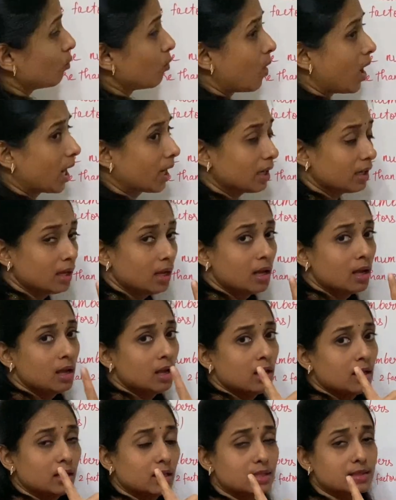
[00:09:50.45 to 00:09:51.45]
1
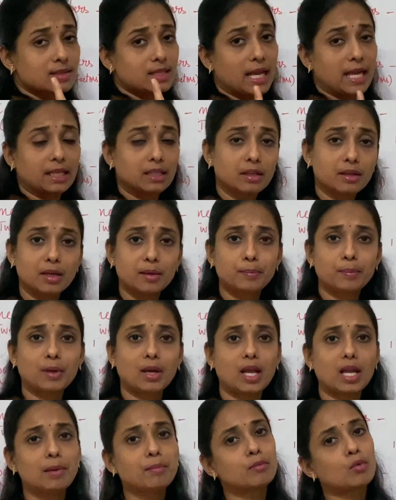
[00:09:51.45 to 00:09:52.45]
is neither a
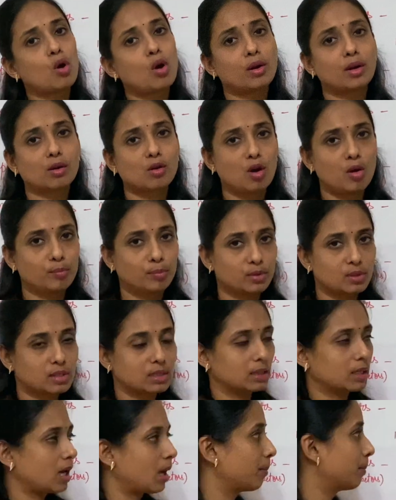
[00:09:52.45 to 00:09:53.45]
prime nor a
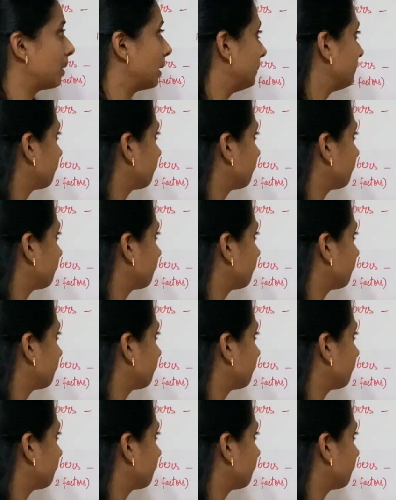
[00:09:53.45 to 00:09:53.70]
composite number.